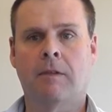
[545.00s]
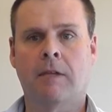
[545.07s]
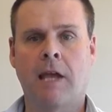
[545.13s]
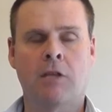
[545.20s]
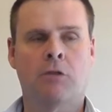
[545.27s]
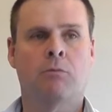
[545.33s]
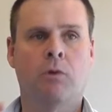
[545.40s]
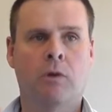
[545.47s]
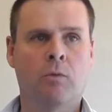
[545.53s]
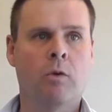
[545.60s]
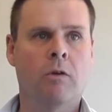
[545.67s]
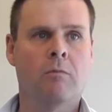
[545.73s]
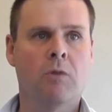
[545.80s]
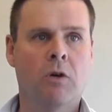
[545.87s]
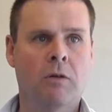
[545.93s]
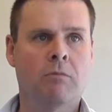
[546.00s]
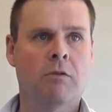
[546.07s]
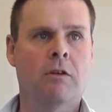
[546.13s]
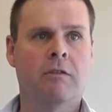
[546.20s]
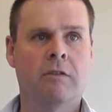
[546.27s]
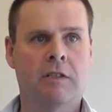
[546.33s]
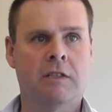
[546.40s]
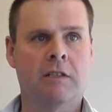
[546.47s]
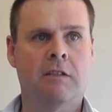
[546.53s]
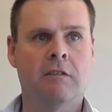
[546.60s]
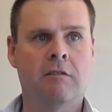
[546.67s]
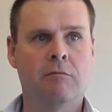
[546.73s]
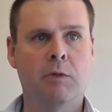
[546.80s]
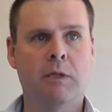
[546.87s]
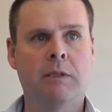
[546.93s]
catch point where it might previously
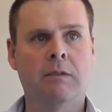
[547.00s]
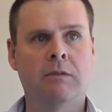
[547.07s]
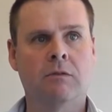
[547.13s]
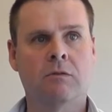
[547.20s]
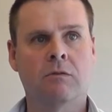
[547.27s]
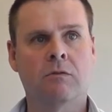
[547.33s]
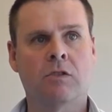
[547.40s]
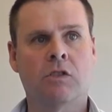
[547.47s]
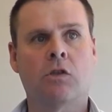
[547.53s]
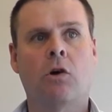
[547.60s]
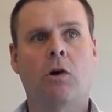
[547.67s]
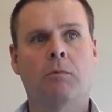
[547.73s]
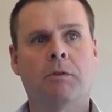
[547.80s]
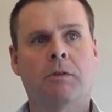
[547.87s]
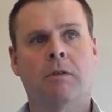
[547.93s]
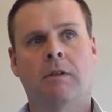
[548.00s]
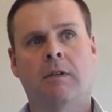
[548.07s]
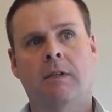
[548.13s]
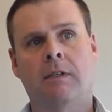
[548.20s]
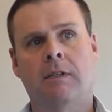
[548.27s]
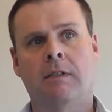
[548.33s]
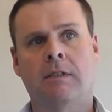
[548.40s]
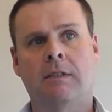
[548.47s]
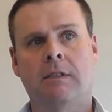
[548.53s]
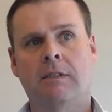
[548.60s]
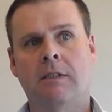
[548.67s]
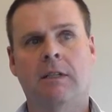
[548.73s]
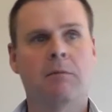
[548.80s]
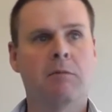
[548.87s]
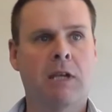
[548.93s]
have been stopped is
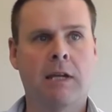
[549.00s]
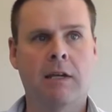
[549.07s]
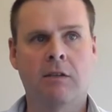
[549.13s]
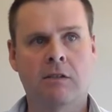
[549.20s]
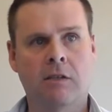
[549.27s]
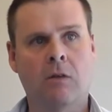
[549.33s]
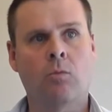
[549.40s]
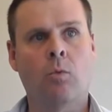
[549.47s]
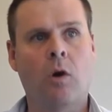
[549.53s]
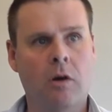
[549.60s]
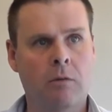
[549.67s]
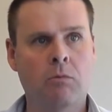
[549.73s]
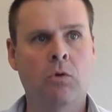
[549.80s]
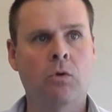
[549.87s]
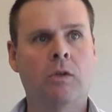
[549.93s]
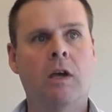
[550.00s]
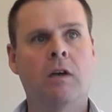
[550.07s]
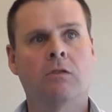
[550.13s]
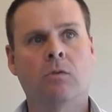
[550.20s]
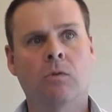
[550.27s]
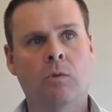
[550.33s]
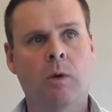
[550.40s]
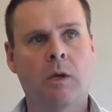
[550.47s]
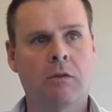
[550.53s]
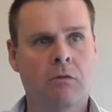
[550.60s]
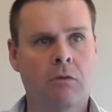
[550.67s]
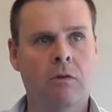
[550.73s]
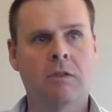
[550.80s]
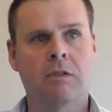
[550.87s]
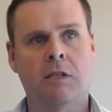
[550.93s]
eliminated, so wide board goes all the way
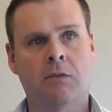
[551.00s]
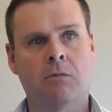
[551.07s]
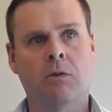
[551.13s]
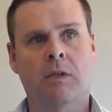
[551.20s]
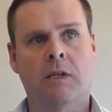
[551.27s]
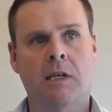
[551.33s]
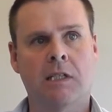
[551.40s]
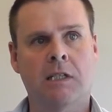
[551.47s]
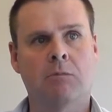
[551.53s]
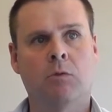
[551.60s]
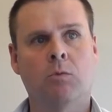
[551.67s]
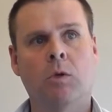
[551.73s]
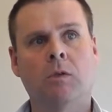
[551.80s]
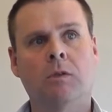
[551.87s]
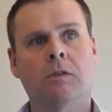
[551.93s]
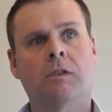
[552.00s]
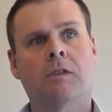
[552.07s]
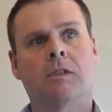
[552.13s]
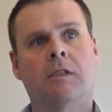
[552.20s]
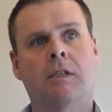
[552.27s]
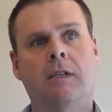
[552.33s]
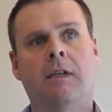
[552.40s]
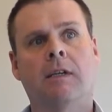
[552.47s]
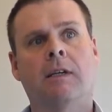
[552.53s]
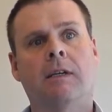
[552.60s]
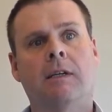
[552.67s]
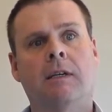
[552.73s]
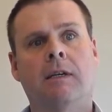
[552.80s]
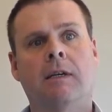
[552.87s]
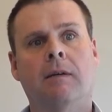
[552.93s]
through because that's what the customer wants,
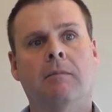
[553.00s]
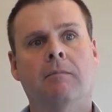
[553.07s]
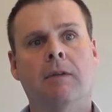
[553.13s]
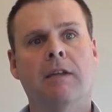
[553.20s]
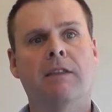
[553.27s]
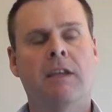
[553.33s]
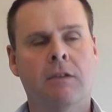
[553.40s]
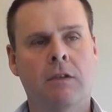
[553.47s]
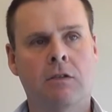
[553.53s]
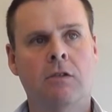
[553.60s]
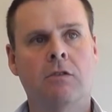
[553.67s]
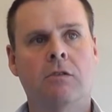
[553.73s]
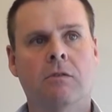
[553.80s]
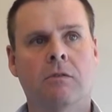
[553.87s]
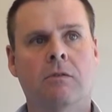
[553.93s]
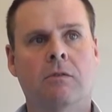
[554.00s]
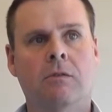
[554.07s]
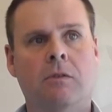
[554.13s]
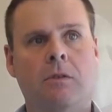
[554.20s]
and then there's issues.